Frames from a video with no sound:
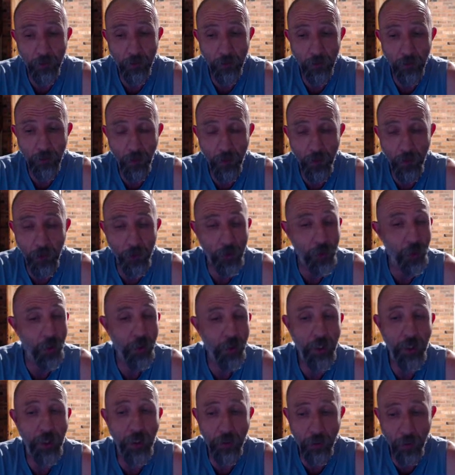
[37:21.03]
I was
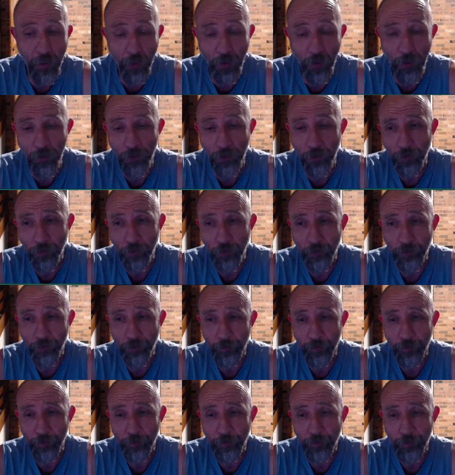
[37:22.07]
returning his call.
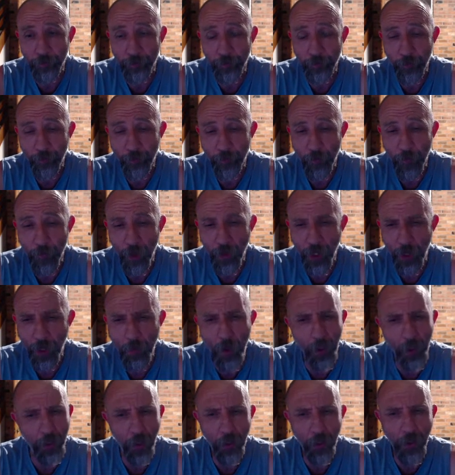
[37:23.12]
And they
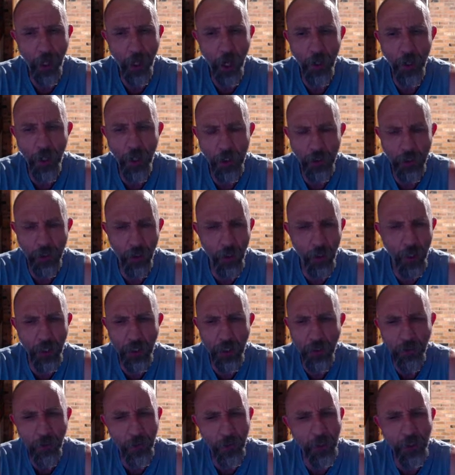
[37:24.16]
might go, no, sorry,
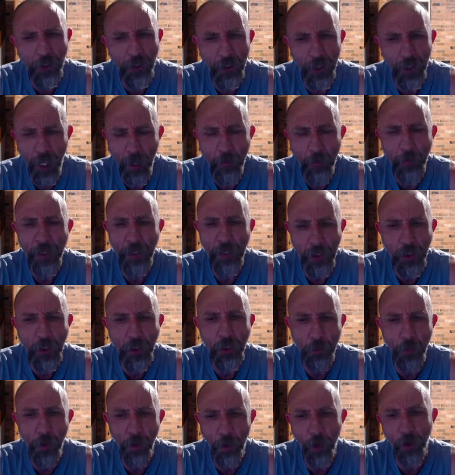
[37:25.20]
he's not in today, but he's in
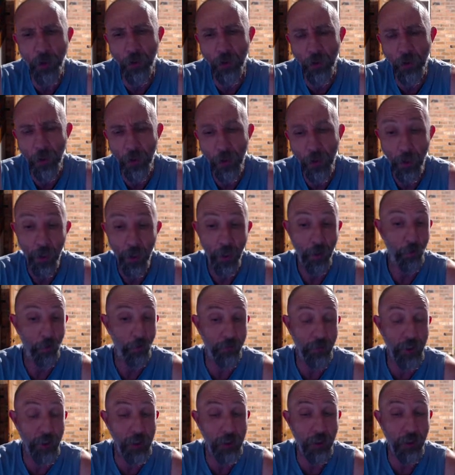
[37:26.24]
tomorrow. We've
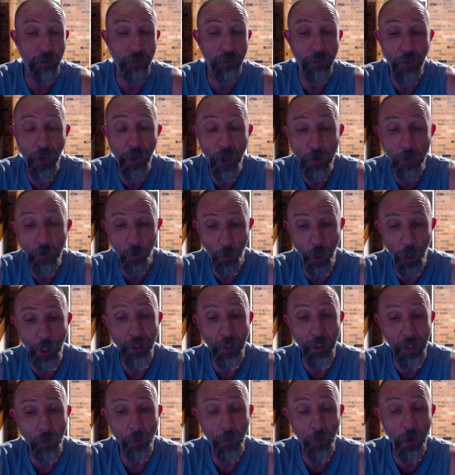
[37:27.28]
just confirmed, one,
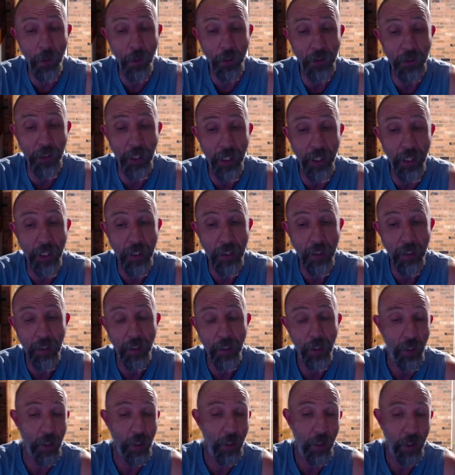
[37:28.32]
that he works there,
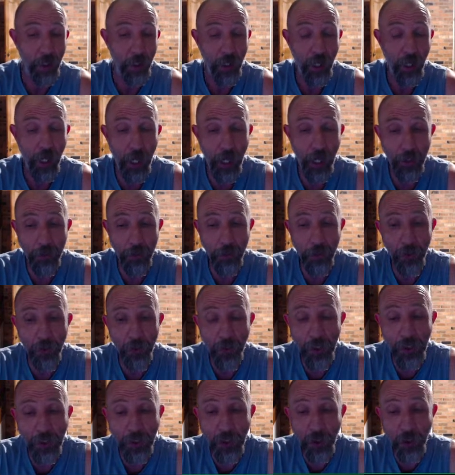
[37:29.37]
and two,
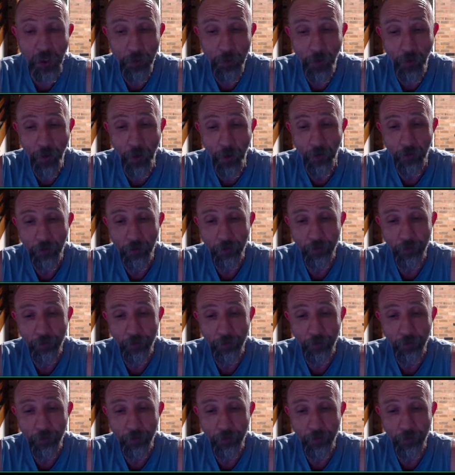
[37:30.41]
that he's in tomorrow.